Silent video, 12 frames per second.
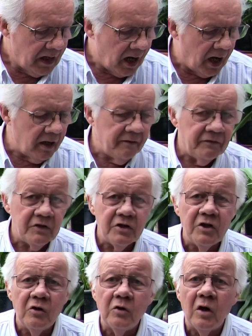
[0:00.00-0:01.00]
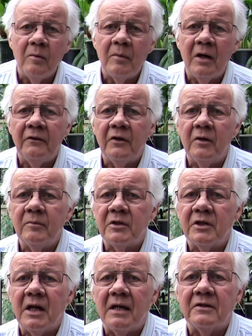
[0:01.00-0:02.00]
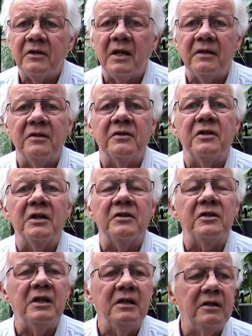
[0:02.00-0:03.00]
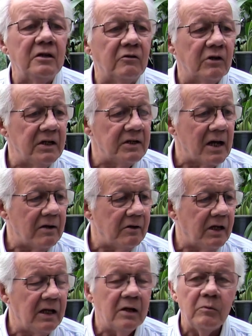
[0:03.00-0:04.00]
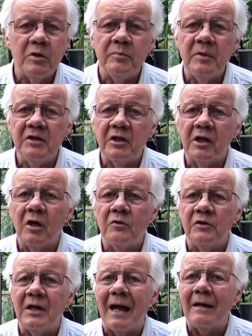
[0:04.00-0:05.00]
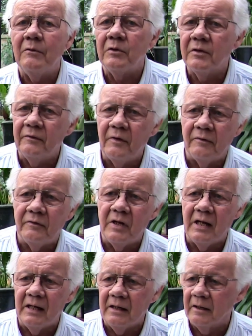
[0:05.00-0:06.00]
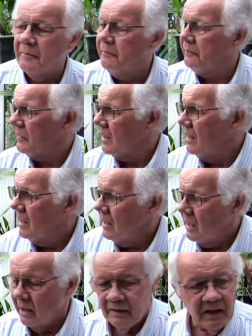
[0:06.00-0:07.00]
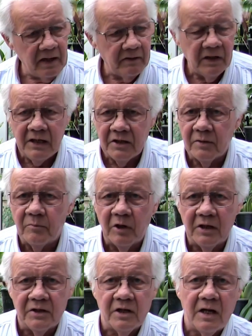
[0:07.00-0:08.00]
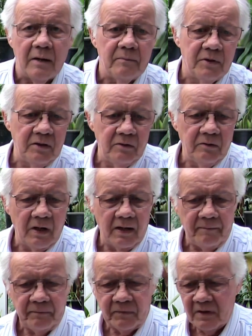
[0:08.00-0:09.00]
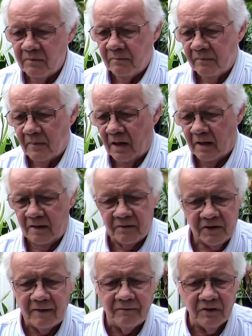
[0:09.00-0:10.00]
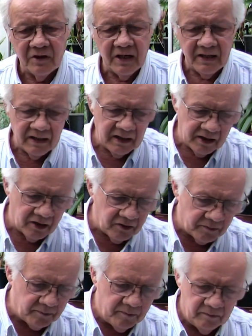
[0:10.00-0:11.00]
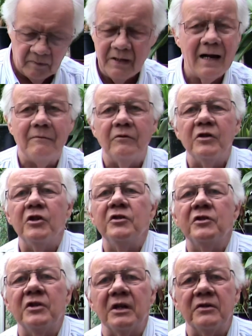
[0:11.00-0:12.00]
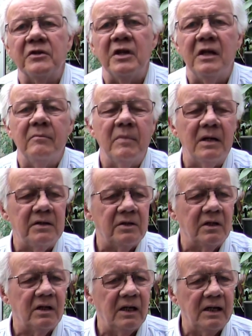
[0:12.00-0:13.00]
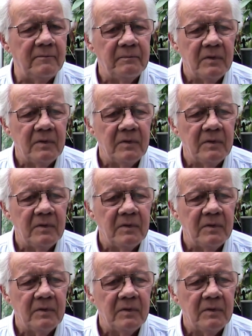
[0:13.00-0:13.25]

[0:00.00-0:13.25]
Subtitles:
I've still got my thermostat set to 16 degrees out here, which means it goes down to 15, and then the heater brings it up to 17, and it averages 16 basically.